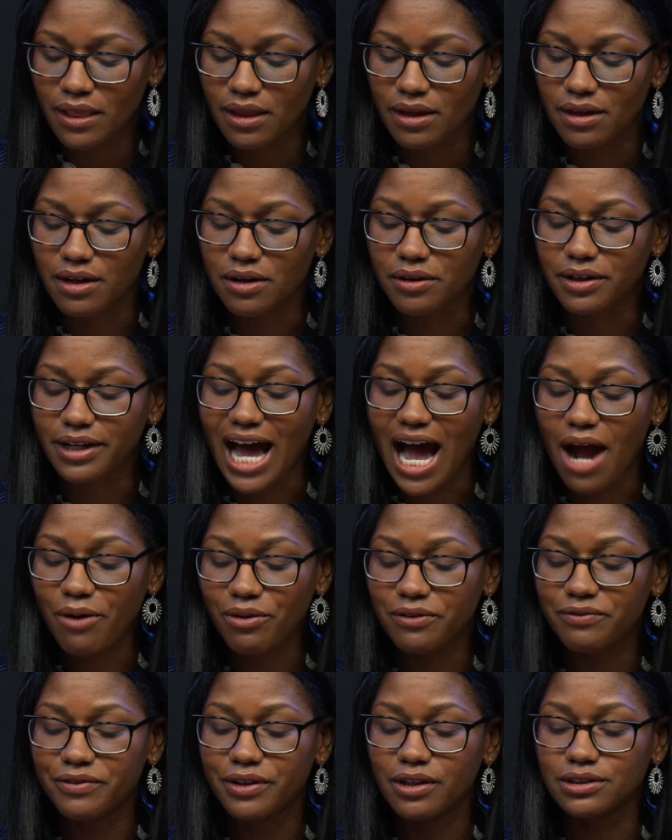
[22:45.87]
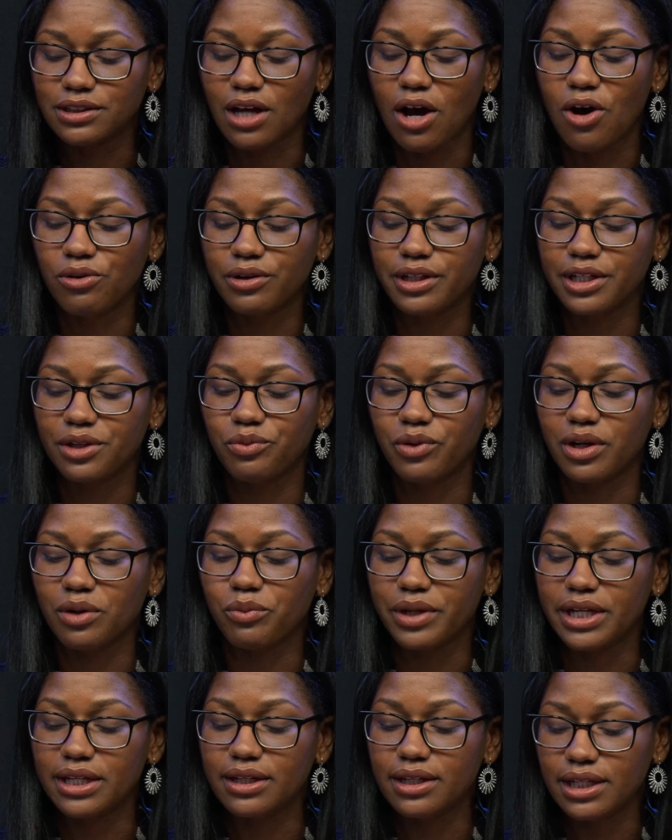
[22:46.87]
You know, God reveals only
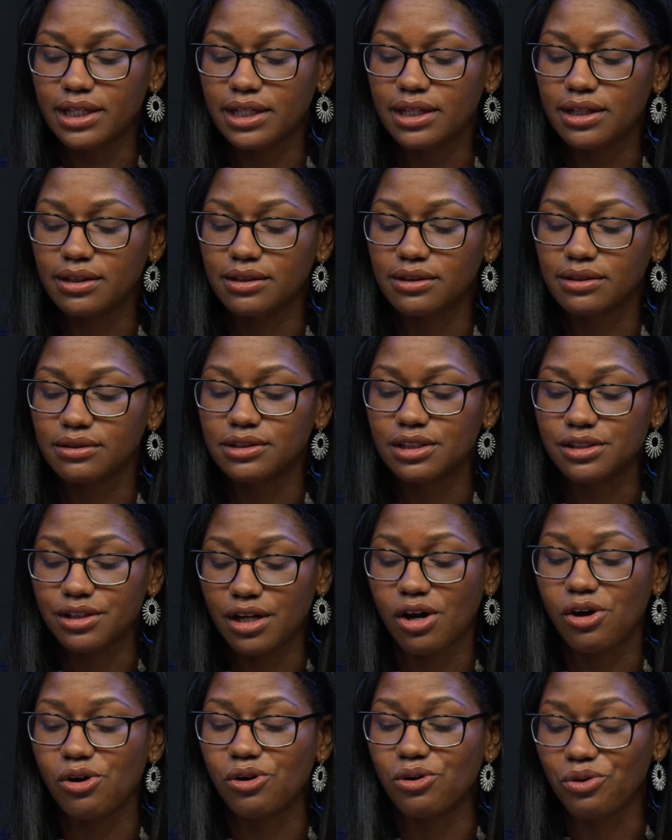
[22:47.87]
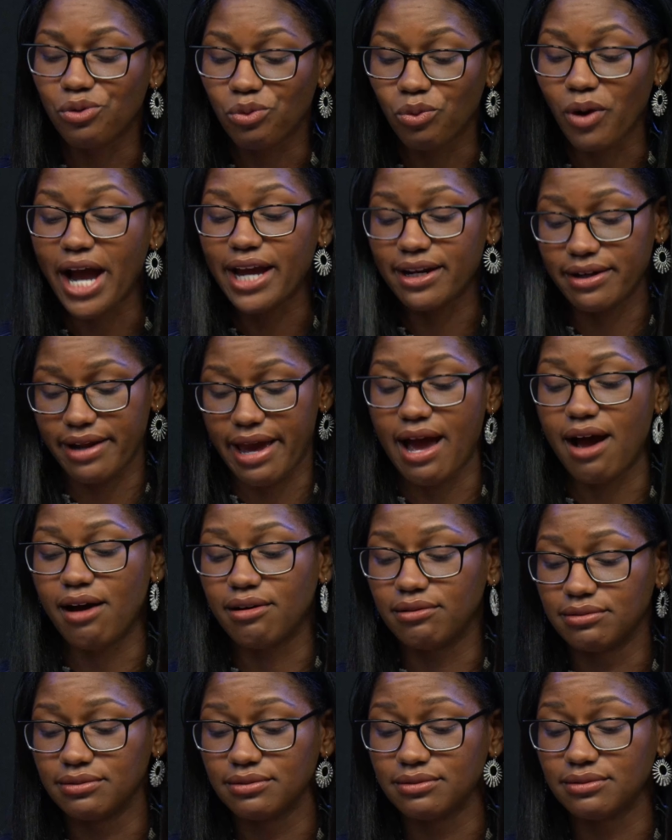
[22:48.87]
what we need to know right
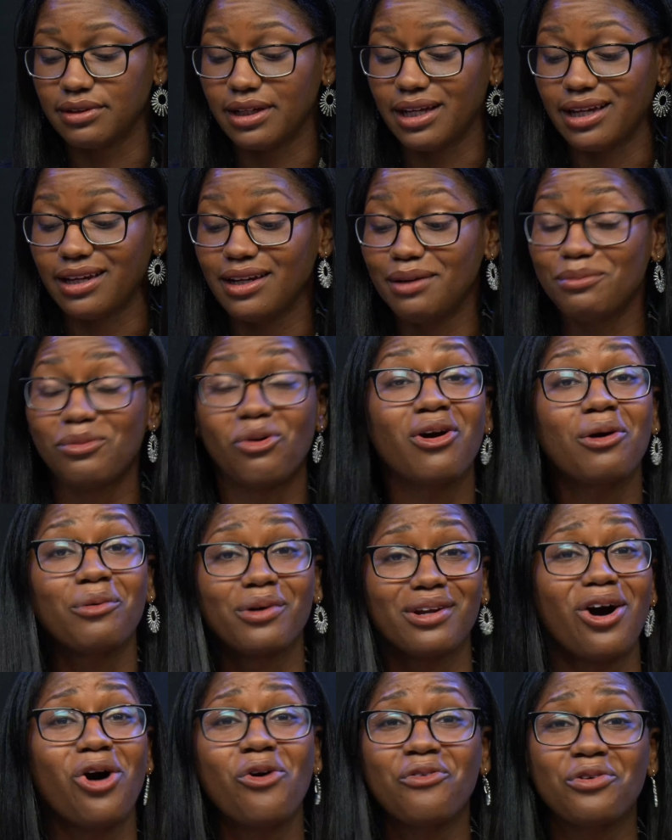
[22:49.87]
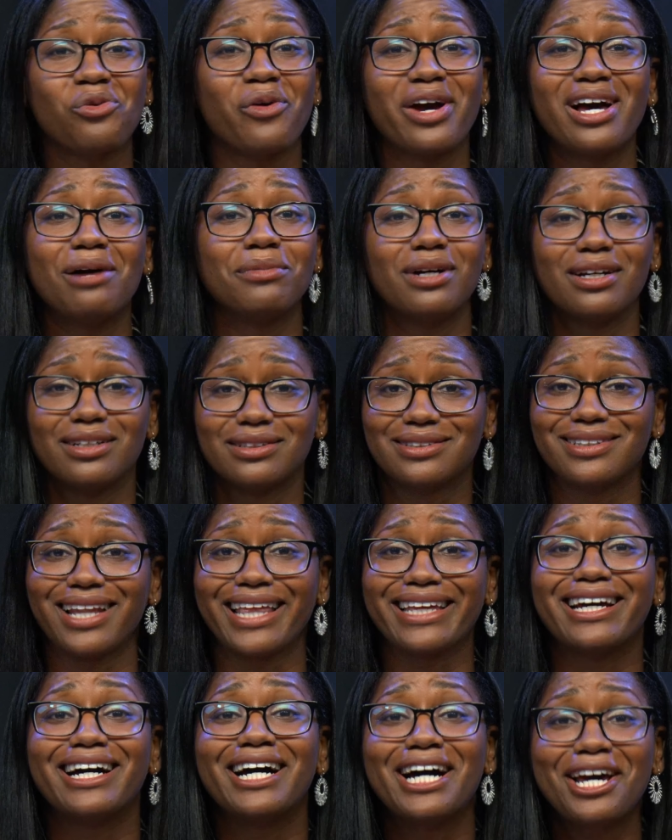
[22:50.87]
now. Any more would overwhelm us,
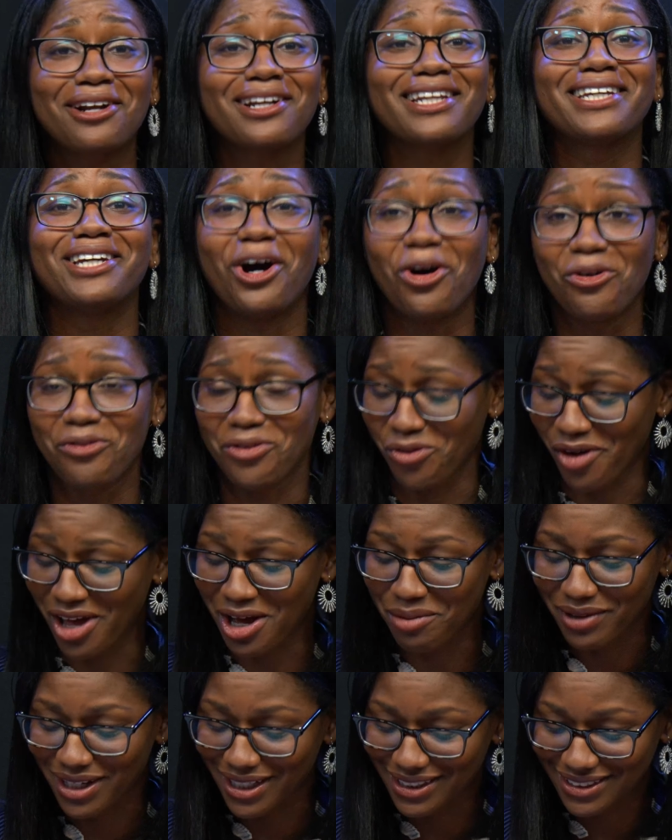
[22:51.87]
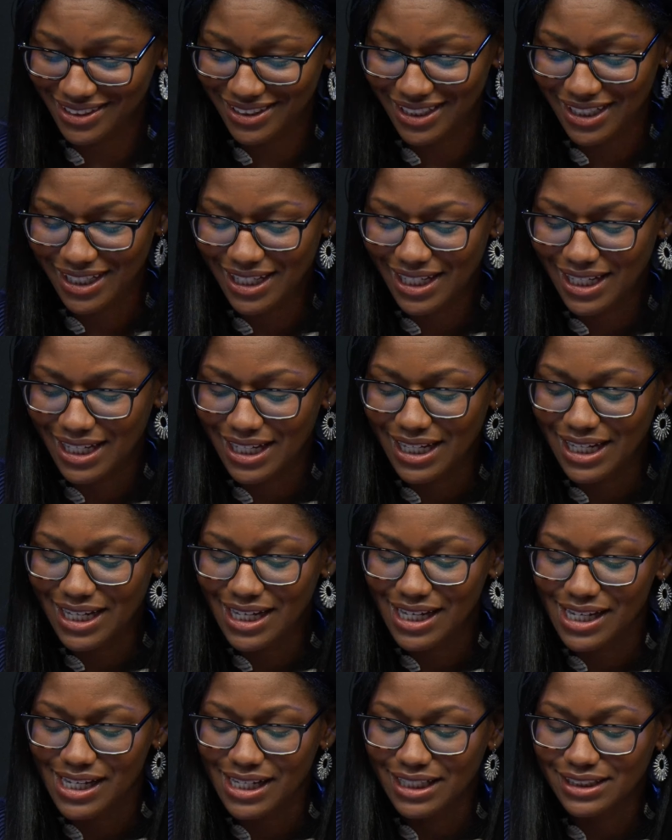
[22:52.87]
like utterly overwhelm us.
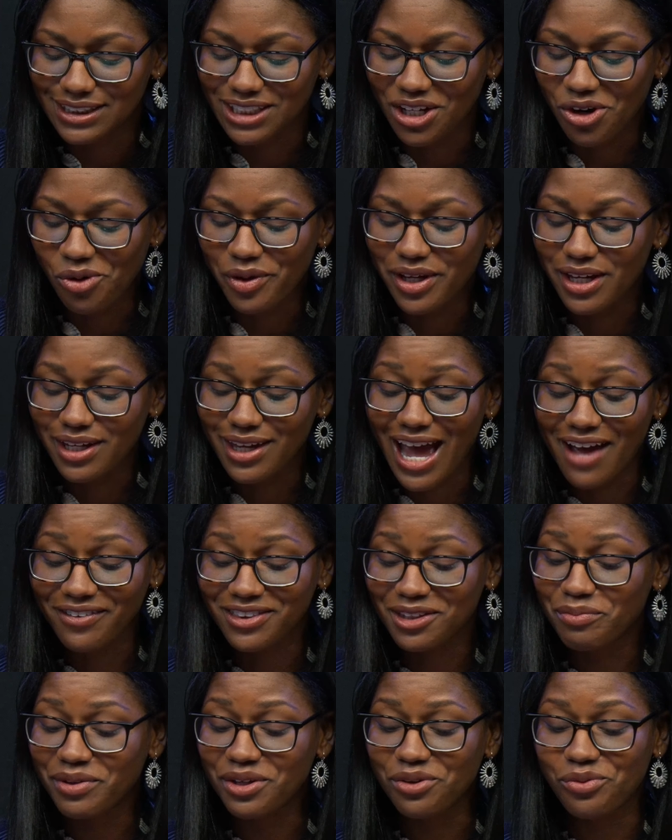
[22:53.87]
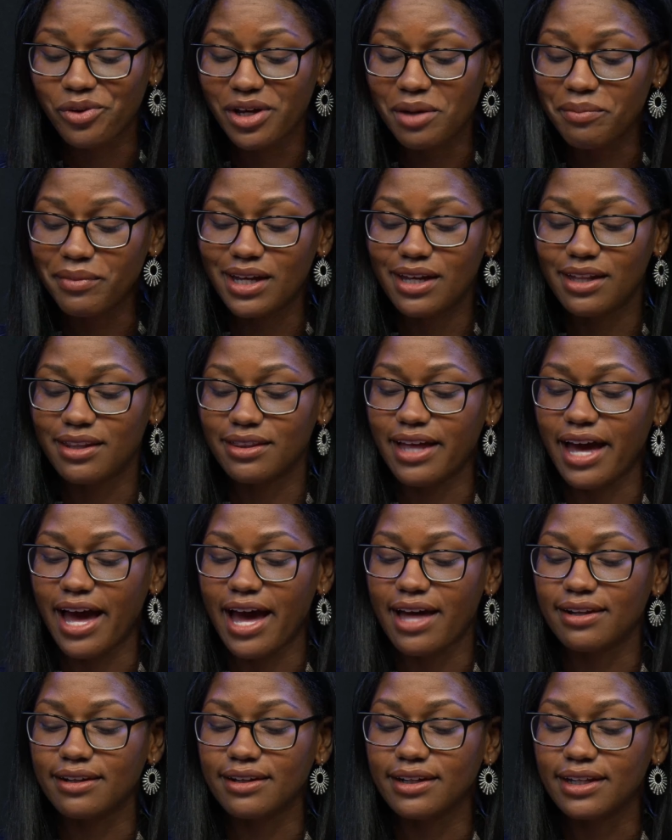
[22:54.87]
So we have to be women
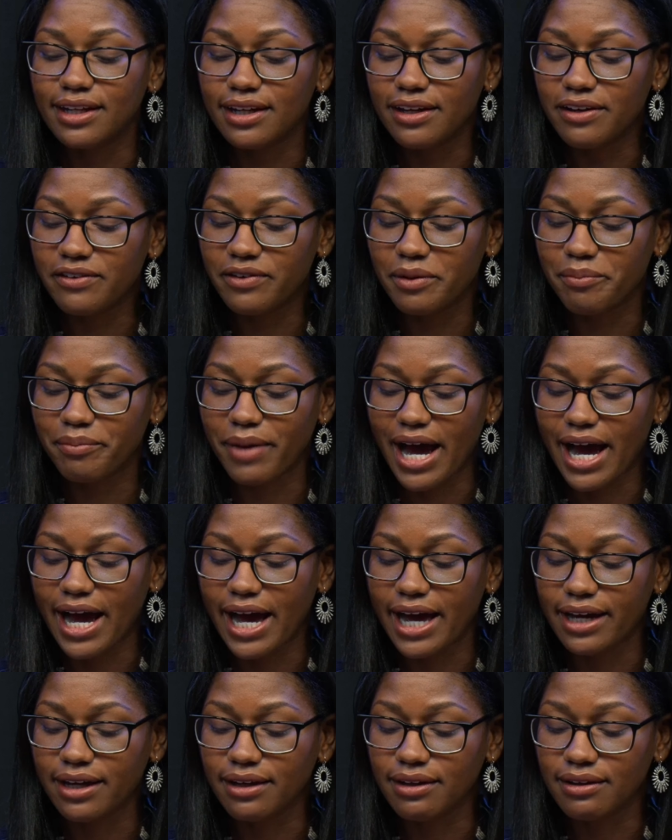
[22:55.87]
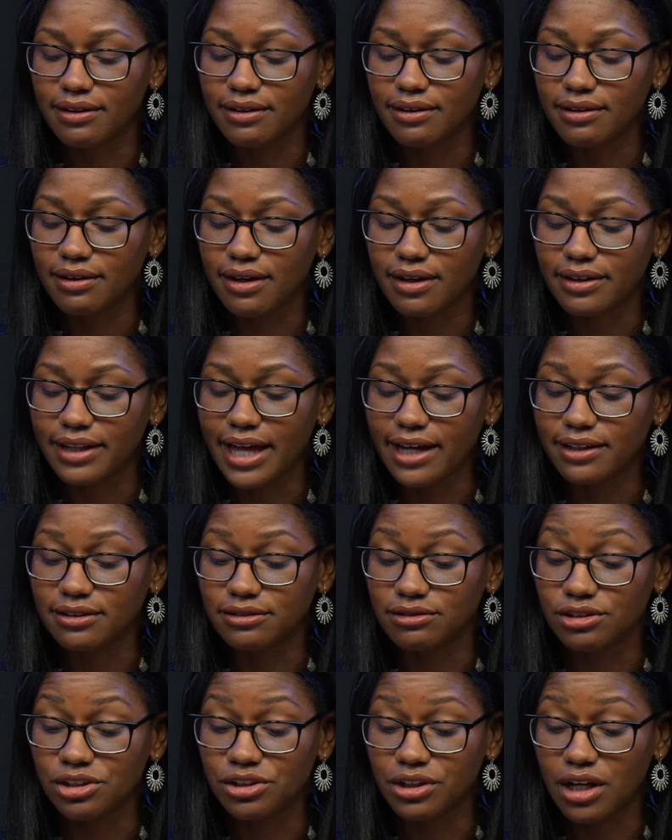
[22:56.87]
that live by,
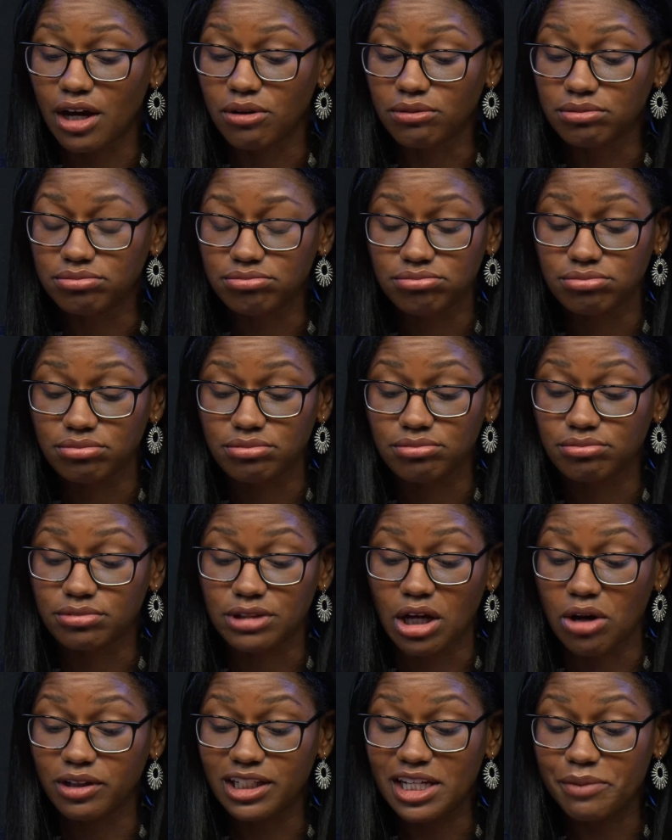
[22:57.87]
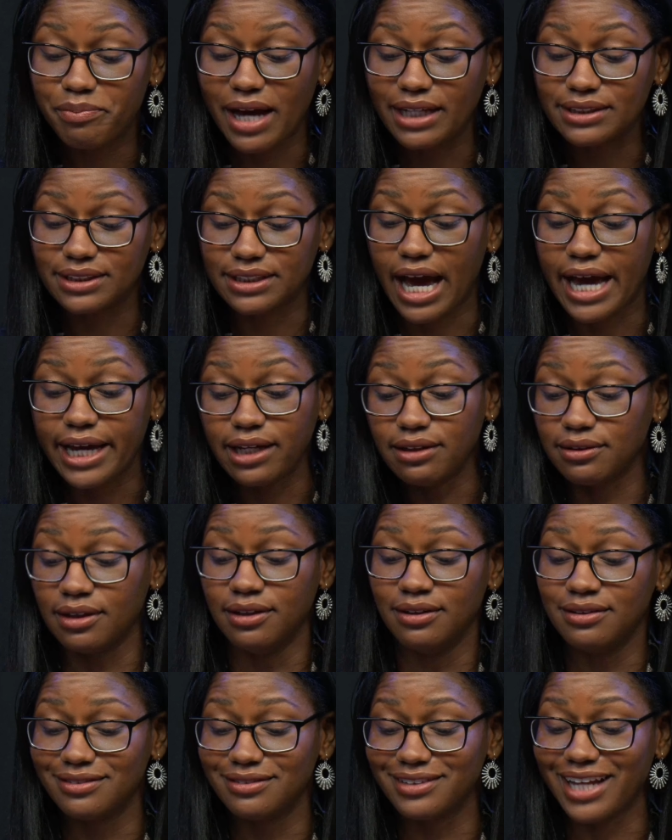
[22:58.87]
that, you know, don't live by sight,
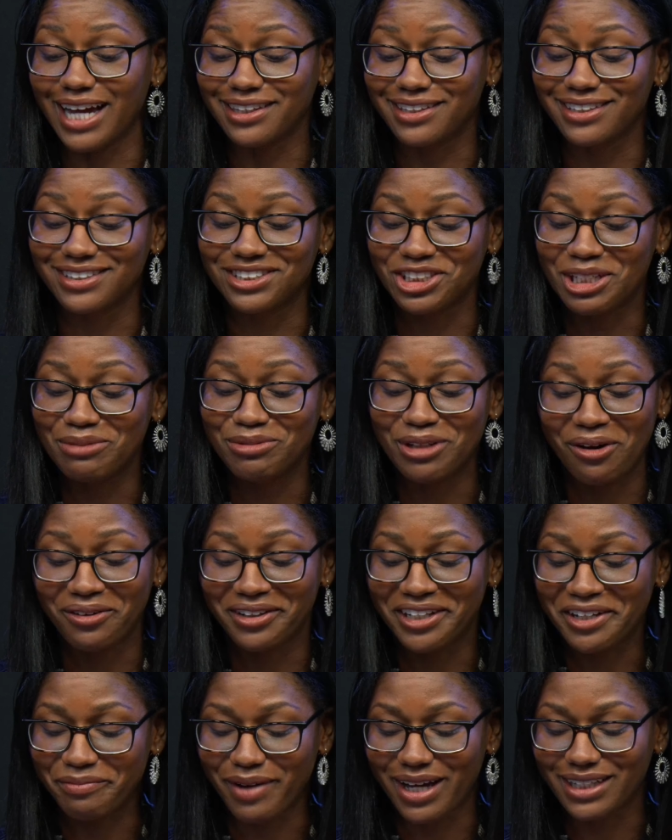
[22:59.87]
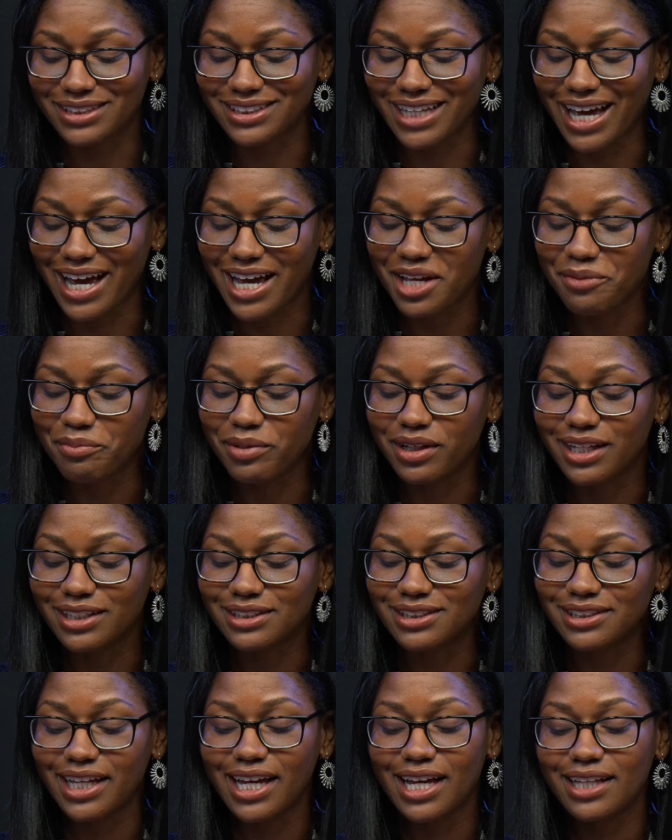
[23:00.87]
like the sheep don't live by sight, but
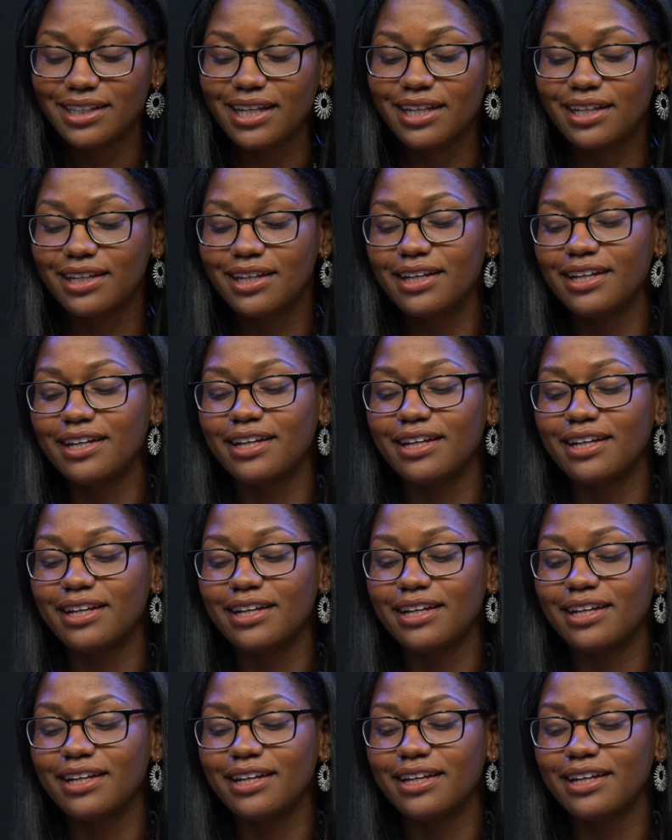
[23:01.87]
instead they